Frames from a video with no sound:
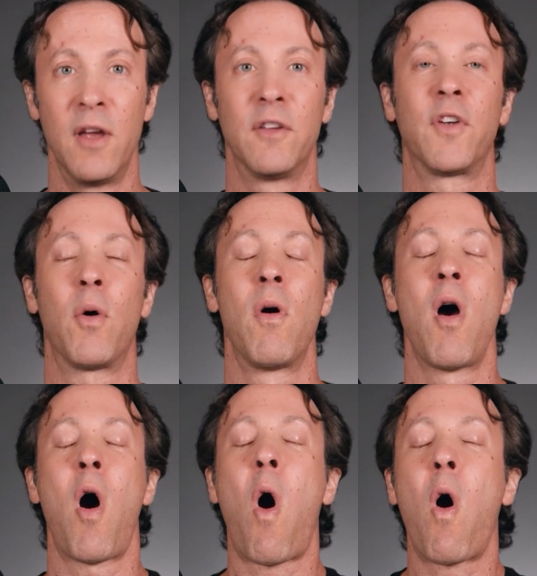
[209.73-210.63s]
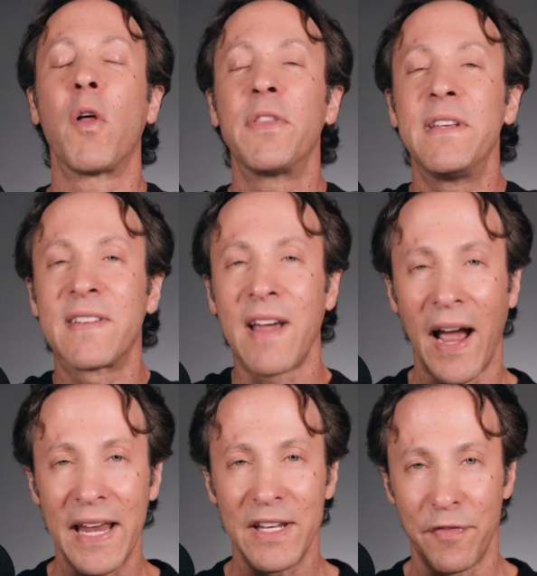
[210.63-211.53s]
So, all these
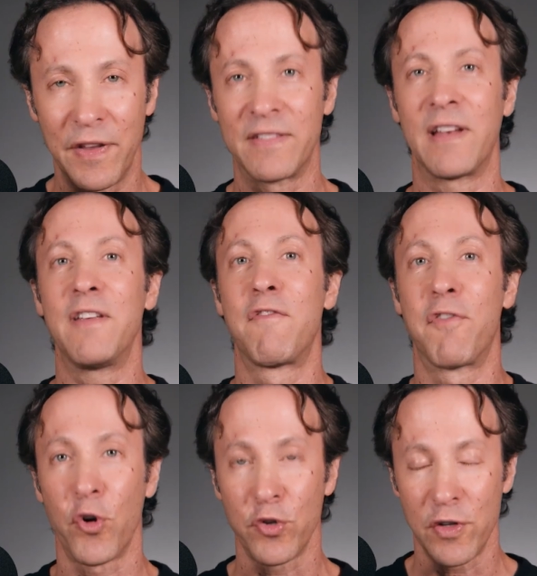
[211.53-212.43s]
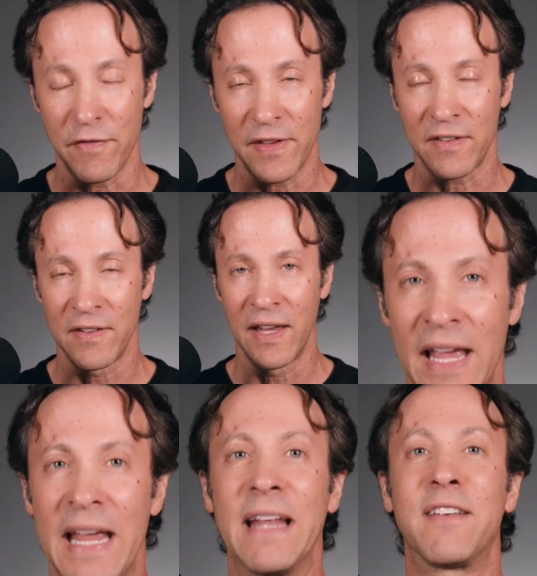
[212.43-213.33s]
kind of things, any version of this,
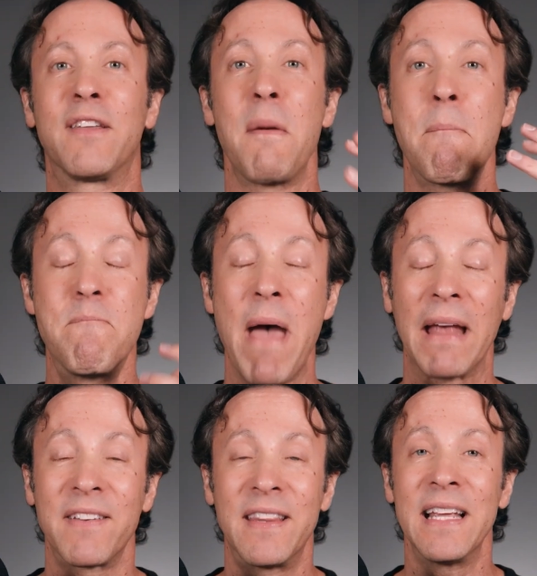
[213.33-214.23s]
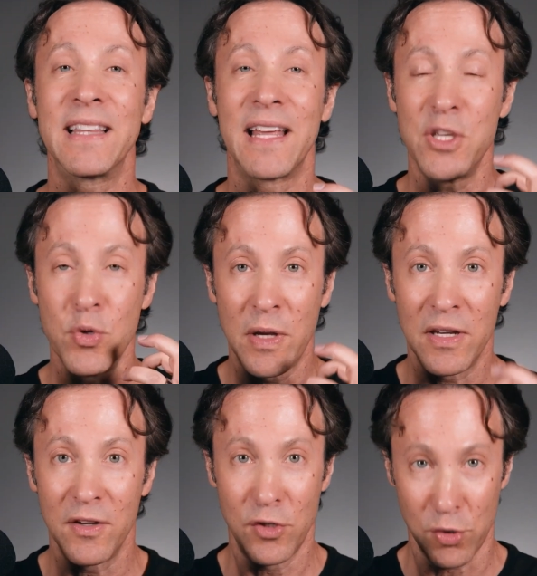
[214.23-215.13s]
it's the best thing that you
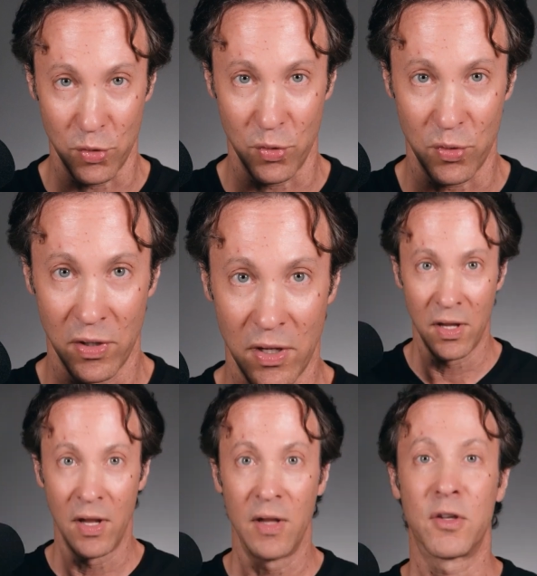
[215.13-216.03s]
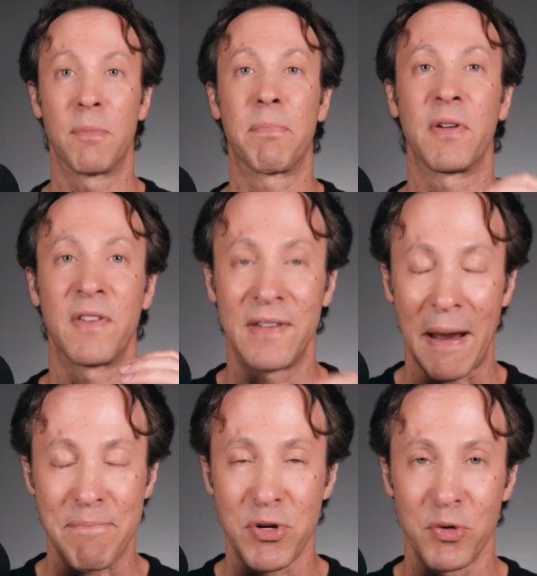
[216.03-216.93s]
can do to
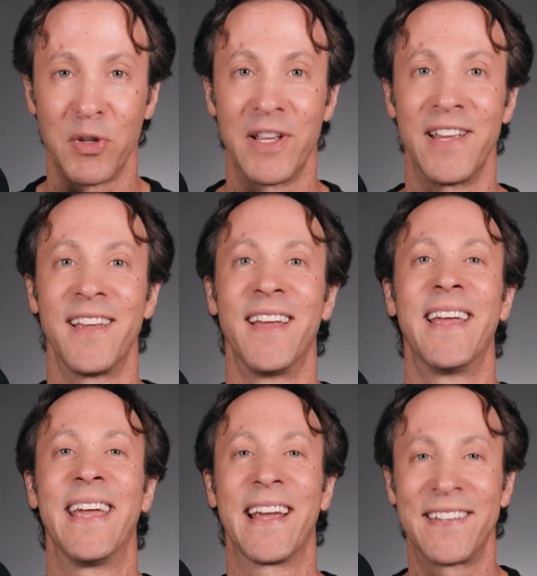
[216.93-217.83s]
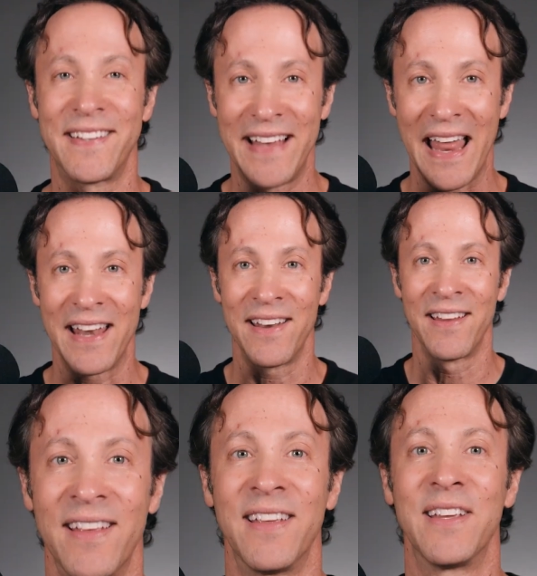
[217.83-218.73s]
perceptually extend
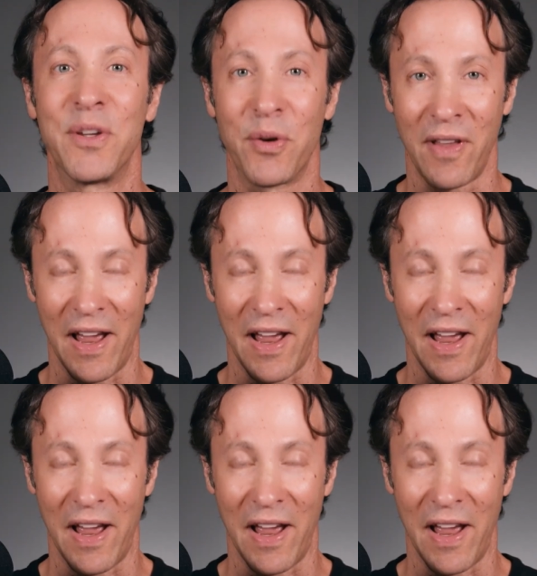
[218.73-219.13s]
your